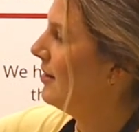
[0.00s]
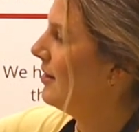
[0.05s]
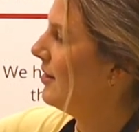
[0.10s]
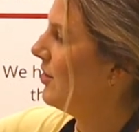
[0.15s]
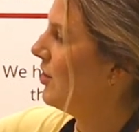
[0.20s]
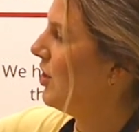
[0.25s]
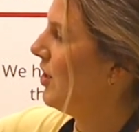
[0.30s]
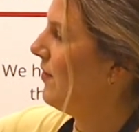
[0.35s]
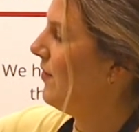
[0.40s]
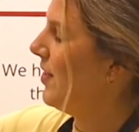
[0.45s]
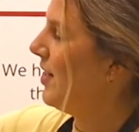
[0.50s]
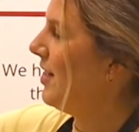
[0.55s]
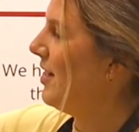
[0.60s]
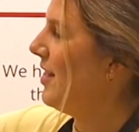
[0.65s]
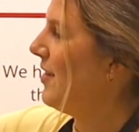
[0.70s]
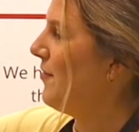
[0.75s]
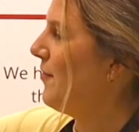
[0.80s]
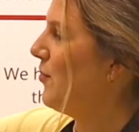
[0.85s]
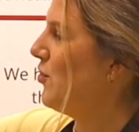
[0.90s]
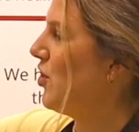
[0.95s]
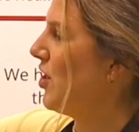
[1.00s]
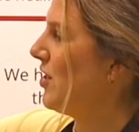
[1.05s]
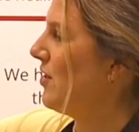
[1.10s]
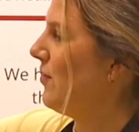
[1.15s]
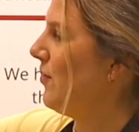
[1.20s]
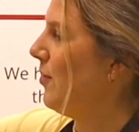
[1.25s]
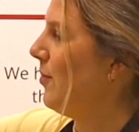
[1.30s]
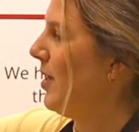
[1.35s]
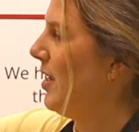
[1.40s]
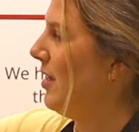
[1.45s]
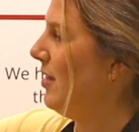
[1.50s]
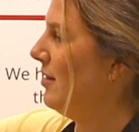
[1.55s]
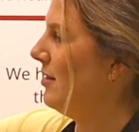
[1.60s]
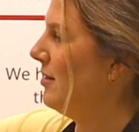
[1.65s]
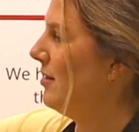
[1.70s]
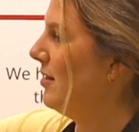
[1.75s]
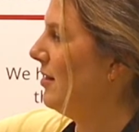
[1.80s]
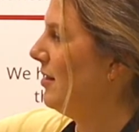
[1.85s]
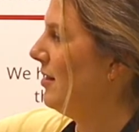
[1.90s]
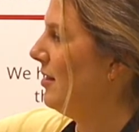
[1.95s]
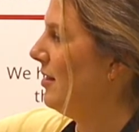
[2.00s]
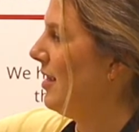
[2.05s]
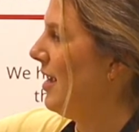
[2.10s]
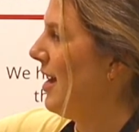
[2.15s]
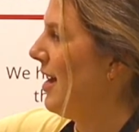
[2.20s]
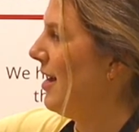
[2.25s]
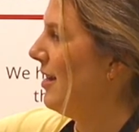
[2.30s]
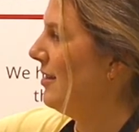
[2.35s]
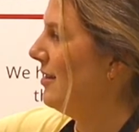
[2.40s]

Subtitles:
she invented it just for me. Yeah.